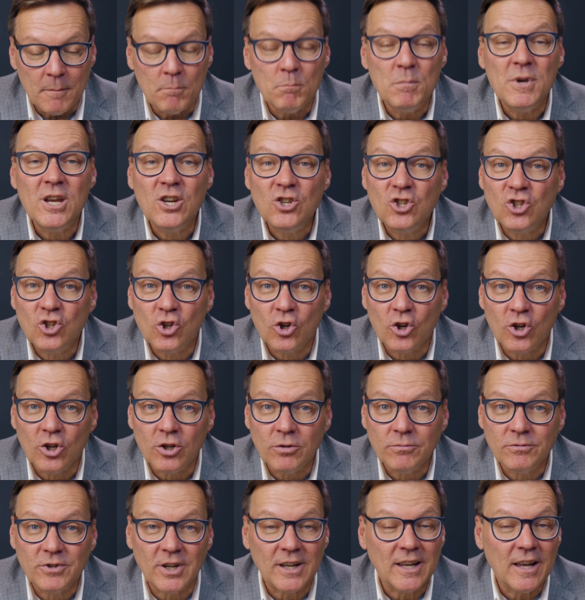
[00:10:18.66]
Be
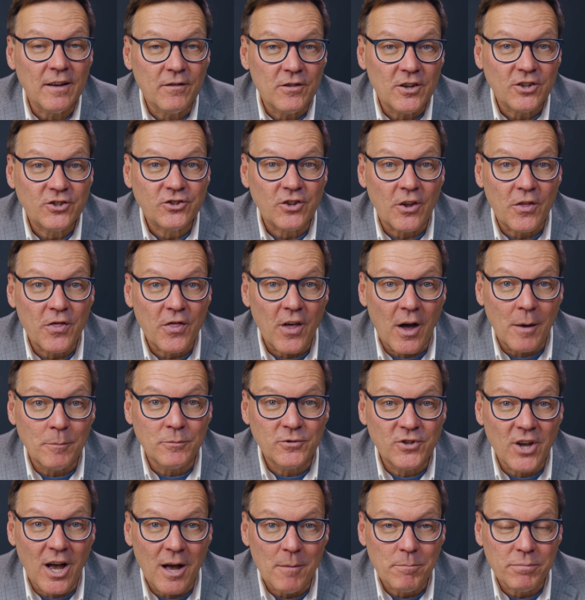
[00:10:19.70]
sure to give this a
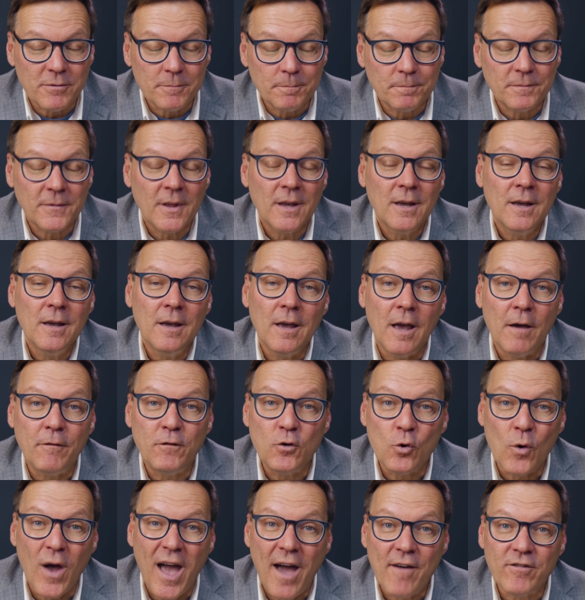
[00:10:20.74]
thumbs up if
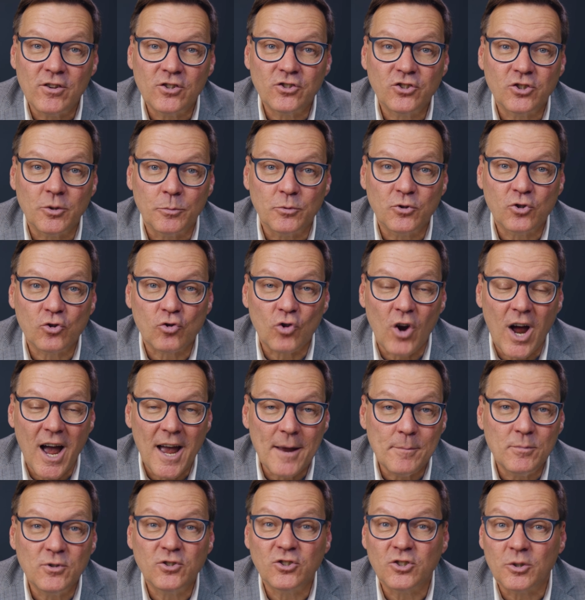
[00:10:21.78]
you haven't
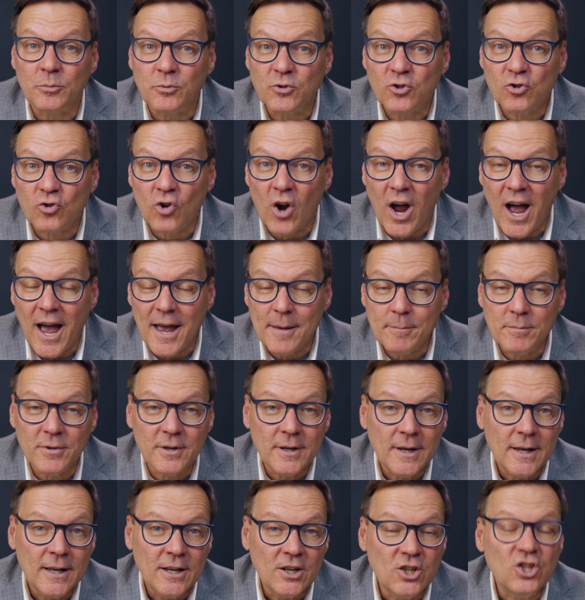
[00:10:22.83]
subscribed, subscribe.
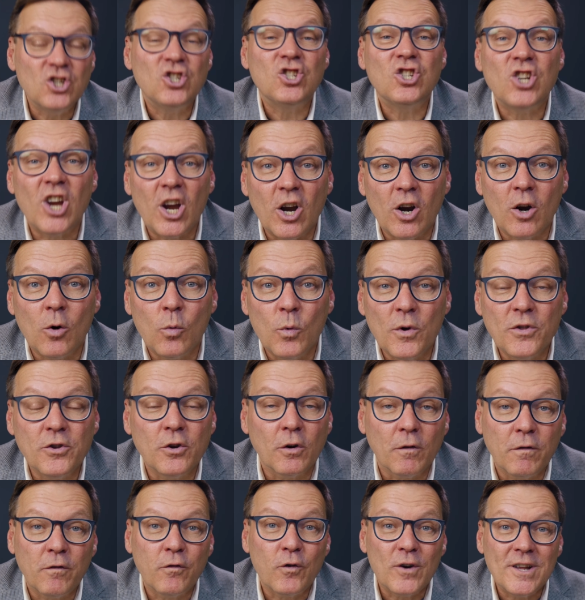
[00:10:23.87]
Share it with
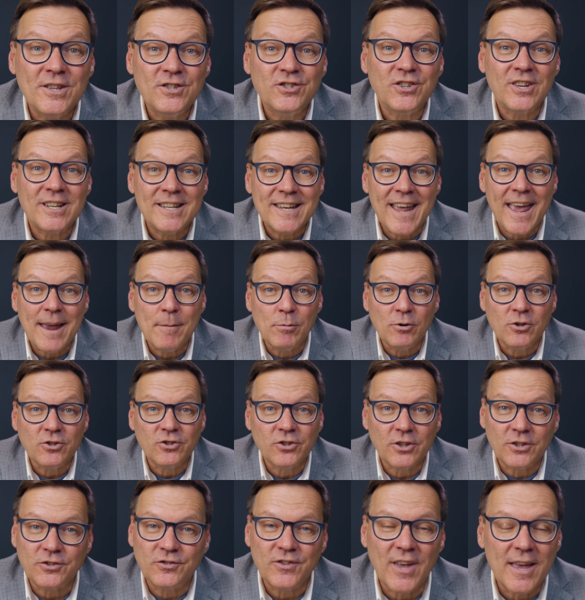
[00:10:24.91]
your friends and
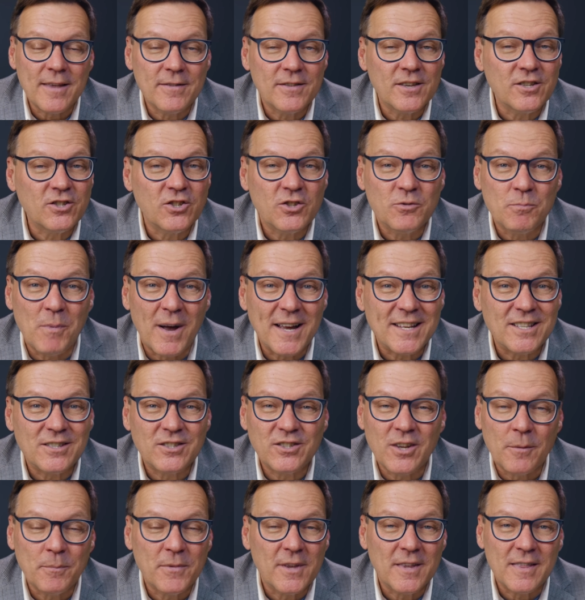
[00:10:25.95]
neighbors because they this is might
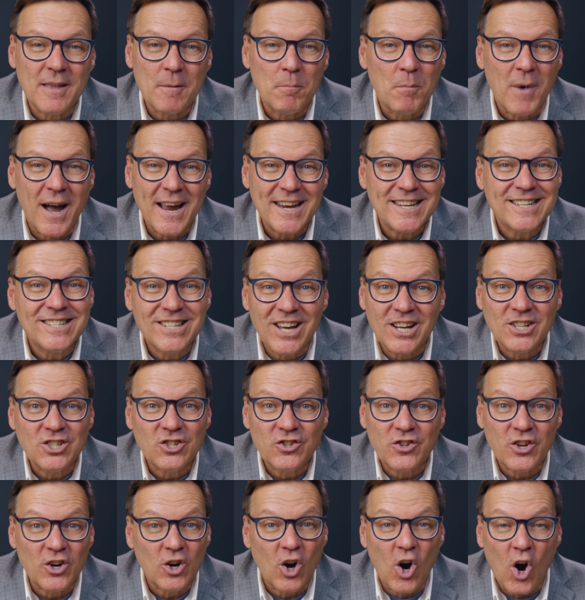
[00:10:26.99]
something that might
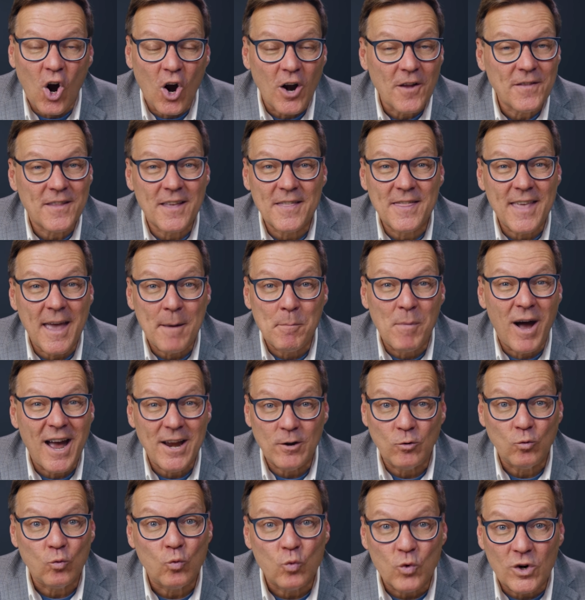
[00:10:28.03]
touch their heart that they
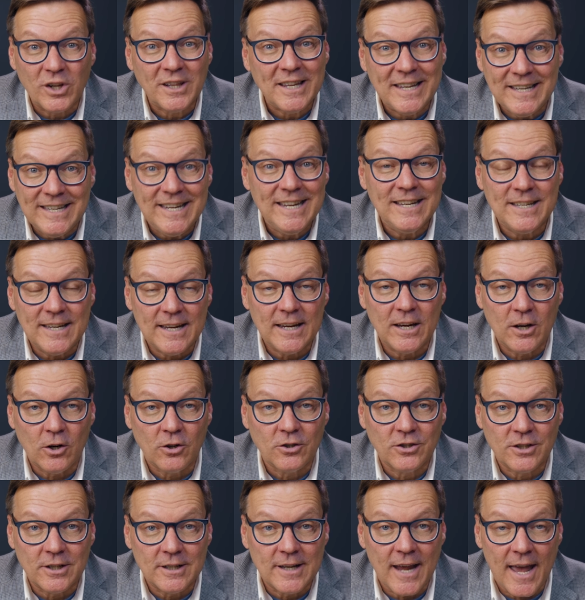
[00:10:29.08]
might really need to
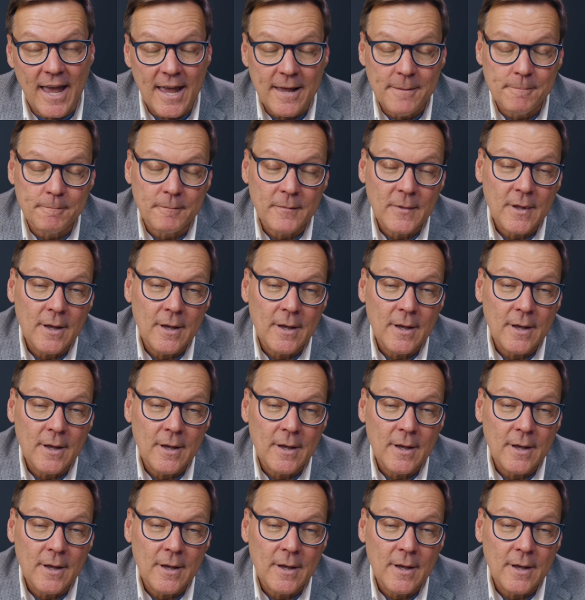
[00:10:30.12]
hear today.